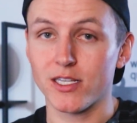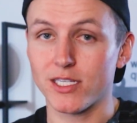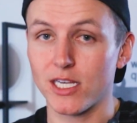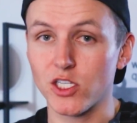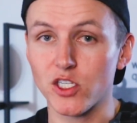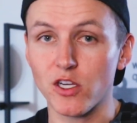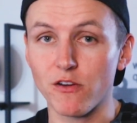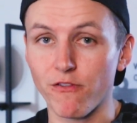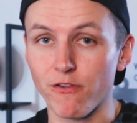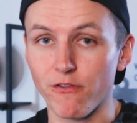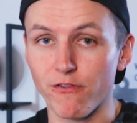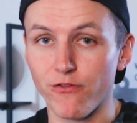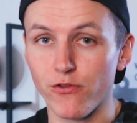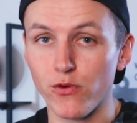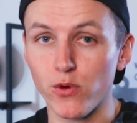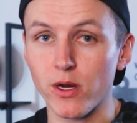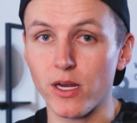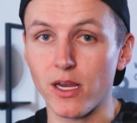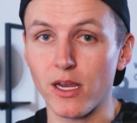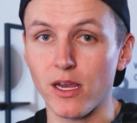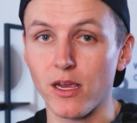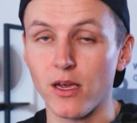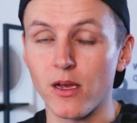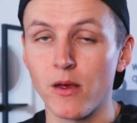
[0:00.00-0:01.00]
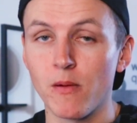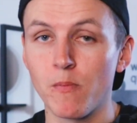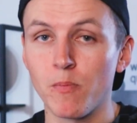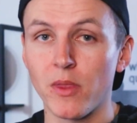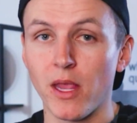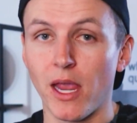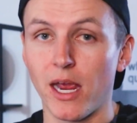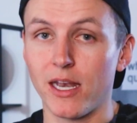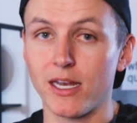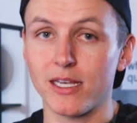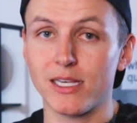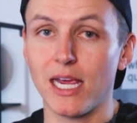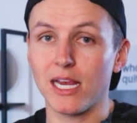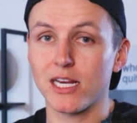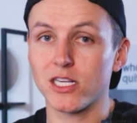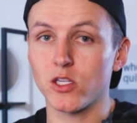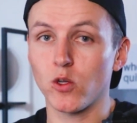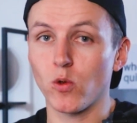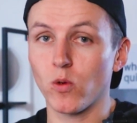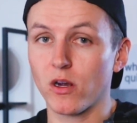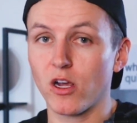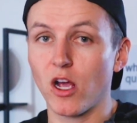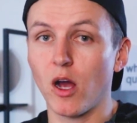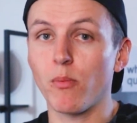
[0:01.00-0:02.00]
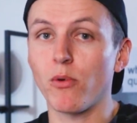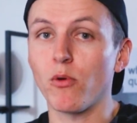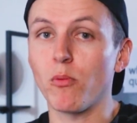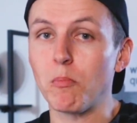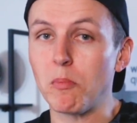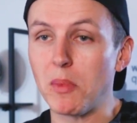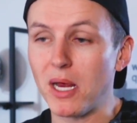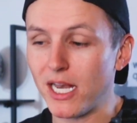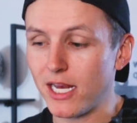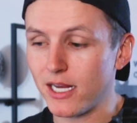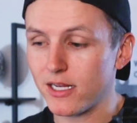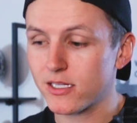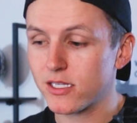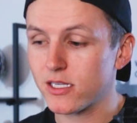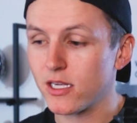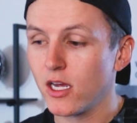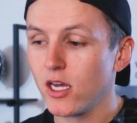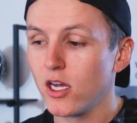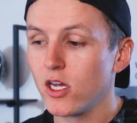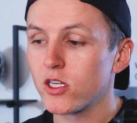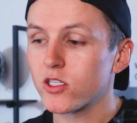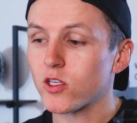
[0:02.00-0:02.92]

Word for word: essentially for free and it takes you a couple minutes.